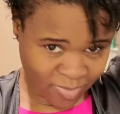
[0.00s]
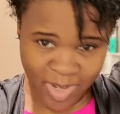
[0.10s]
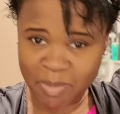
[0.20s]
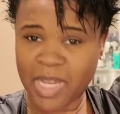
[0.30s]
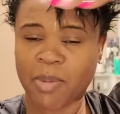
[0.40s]

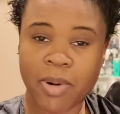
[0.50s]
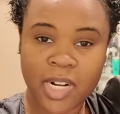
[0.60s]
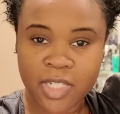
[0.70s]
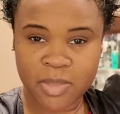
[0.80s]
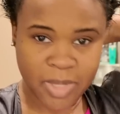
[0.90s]
Amika
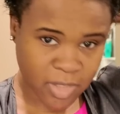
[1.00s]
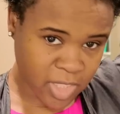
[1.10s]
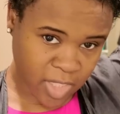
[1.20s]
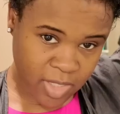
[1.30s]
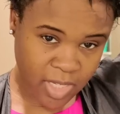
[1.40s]
product
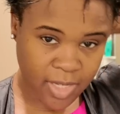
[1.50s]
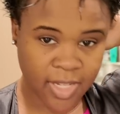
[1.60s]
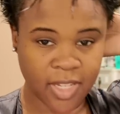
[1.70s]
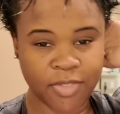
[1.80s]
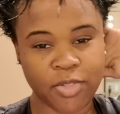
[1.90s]
smells so
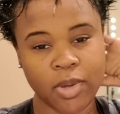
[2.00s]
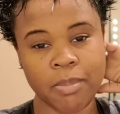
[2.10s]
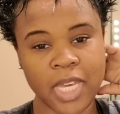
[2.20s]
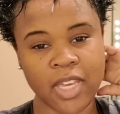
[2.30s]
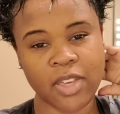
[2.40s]
good.
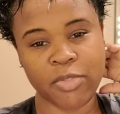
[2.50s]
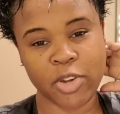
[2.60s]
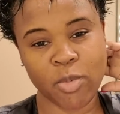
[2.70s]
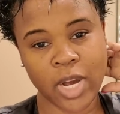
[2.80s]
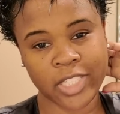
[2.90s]
Amika, if
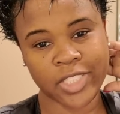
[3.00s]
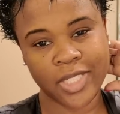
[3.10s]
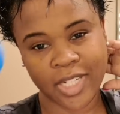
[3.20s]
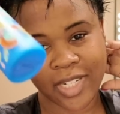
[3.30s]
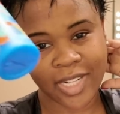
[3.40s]
you're
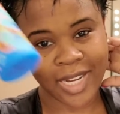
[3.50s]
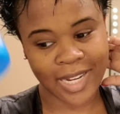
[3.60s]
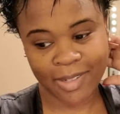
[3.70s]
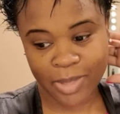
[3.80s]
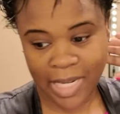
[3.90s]
watching,
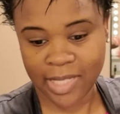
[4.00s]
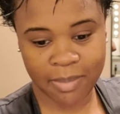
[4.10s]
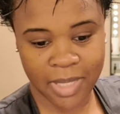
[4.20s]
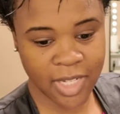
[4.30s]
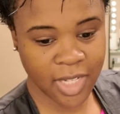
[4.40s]
I would like
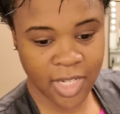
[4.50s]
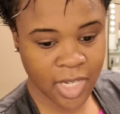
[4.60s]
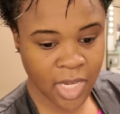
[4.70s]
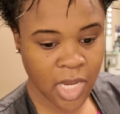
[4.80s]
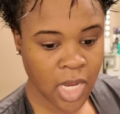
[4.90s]
to be
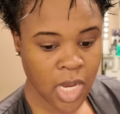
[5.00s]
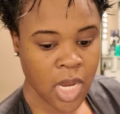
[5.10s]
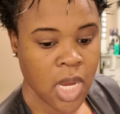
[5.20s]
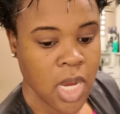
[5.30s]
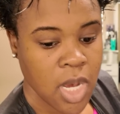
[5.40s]

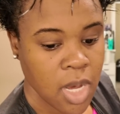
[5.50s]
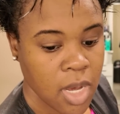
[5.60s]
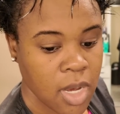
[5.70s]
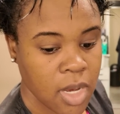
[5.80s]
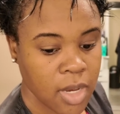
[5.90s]

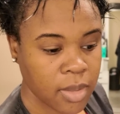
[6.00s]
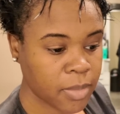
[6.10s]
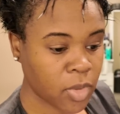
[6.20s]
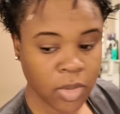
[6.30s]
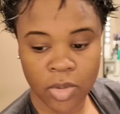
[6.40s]

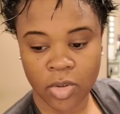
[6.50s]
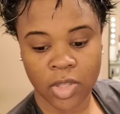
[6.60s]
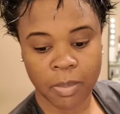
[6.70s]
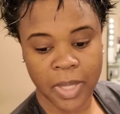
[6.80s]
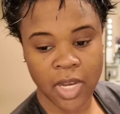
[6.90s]
on
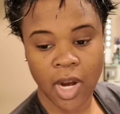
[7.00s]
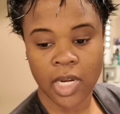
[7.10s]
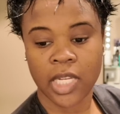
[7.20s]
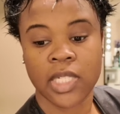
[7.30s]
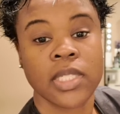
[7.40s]
the PR
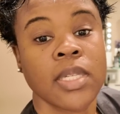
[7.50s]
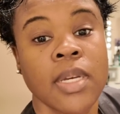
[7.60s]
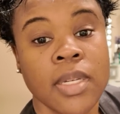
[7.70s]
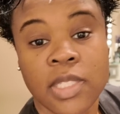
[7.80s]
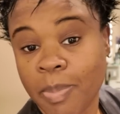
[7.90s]
list.
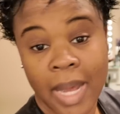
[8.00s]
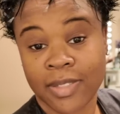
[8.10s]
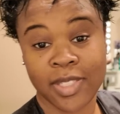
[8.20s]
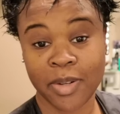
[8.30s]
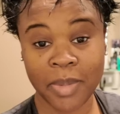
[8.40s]

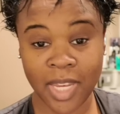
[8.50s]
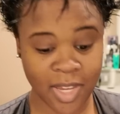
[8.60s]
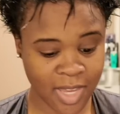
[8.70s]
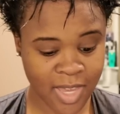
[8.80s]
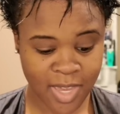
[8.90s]
Sponsor
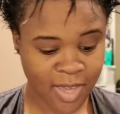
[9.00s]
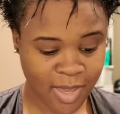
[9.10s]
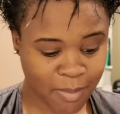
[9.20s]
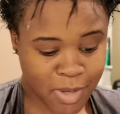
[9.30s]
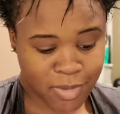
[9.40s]
me.
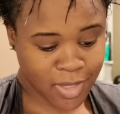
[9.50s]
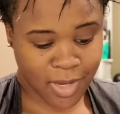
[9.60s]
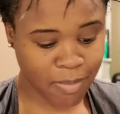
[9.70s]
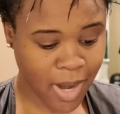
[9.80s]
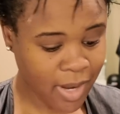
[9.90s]
I'm using
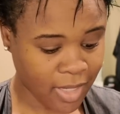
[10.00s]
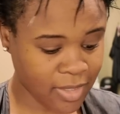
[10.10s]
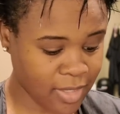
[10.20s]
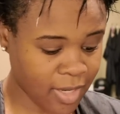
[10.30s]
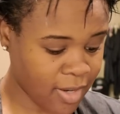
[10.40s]
your
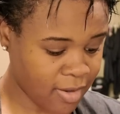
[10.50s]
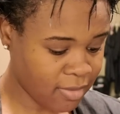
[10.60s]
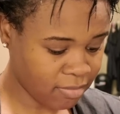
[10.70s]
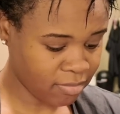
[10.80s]
products, girl.